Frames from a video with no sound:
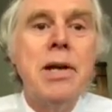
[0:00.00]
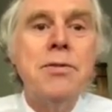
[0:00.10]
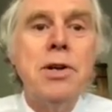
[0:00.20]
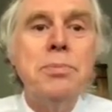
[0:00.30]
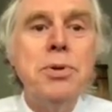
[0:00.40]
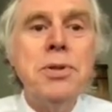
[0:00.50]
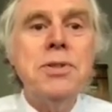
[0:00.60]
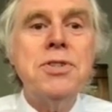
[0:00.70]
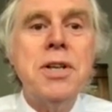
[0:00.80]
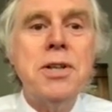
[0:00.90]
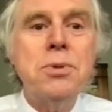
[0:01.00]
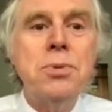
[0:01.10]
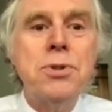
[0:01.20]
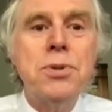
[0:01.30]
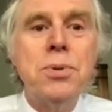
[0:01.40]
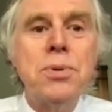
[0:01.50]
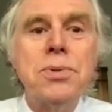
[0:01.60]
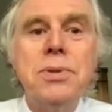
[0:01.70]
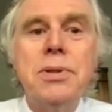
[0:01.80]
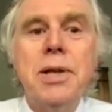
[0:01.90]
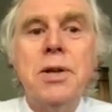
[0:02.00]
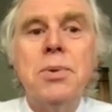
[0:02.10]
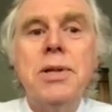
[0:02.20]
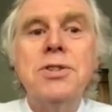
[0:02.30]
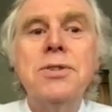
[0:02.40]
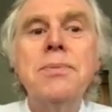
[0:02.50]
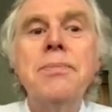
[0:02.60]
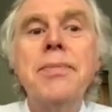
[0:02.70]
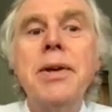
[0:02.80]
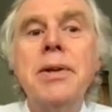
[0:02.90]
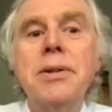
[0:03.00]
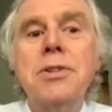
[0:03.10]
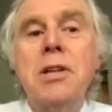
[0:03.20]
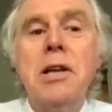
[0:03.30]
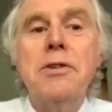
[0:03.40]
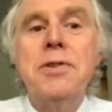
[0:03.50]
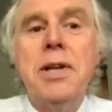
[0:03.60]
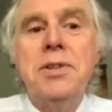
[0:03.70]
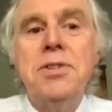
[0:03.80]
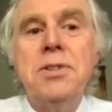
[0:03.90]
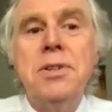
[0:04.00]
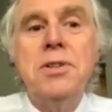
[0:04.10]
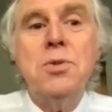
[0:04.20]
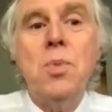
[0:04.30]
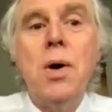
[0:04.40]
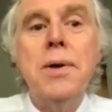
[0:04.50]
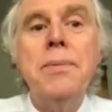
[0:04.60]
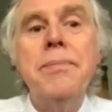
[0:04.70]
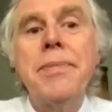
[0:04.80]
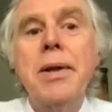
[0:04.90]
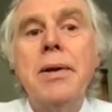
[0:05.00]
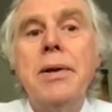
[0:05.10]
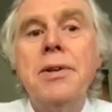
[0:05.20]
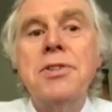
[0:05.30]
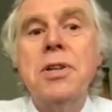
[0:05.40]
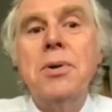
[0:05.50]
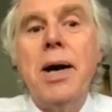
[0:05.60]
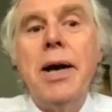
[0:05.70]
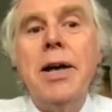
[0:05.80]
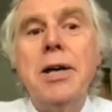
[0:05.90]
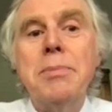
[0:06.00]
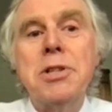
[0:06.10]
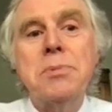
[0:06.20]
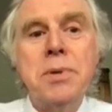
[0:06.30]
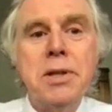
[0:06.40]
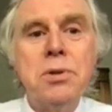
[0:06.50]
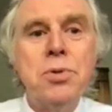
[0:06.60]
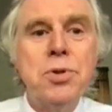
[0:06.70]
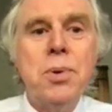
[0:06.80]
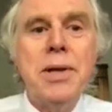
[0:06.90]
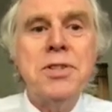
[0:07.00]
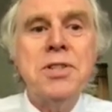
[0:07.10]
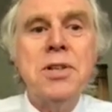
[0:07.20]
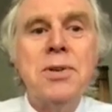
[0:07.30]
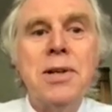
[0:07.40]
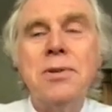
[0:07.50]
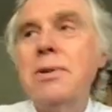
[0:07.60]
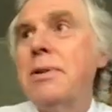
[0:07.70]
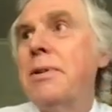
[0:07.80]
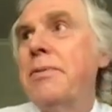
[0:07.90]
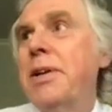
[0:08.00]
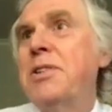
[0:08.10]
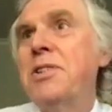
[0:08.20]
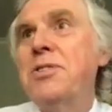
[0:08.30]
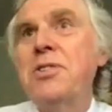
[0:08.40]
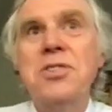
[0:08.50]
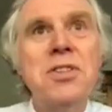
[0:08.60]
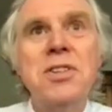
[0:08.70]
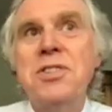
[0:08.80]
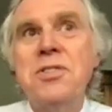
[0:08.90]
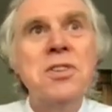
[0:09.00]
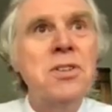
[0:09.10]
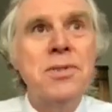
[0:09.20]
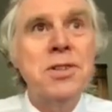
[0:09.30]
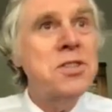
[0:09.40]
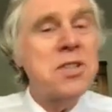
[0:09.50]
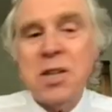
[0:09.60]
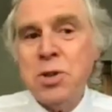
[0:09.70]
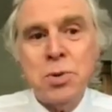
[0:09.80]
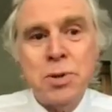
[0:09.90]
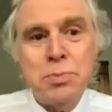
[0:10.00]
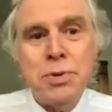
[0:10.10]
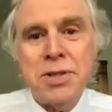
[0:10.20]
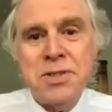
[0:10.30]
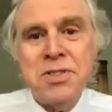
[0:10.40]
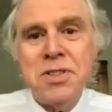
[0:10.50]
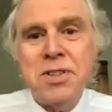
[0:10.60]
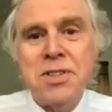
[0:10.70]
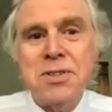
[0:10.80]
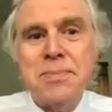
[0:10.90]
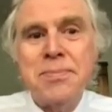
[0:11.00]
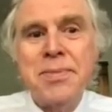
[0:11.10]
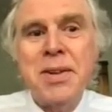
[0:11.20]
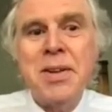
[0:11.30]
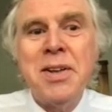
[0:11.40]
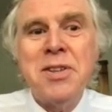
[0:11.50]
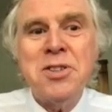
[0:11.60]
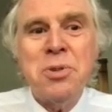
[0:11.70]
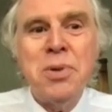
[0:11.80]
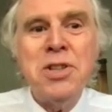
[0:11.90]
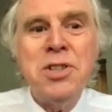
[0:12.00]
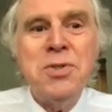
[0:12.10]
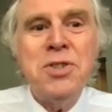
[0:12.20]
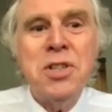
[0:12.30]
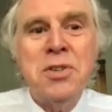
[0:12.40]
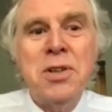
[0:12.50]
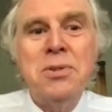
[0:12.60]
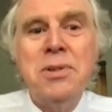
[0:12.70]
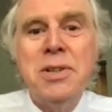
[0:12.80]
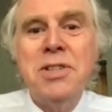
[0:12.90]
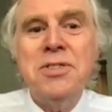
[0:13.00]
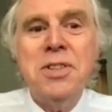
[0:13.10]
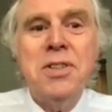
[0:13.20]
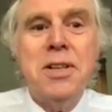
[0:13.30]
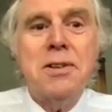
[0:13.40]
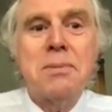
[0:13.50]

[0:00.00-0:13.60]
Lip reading: If I put in Z equals 0 in that equation, so the left-hand side is 1, so A must be equal to A0, that is, the size of the universe is equal to its present size. So redshift 0 is today.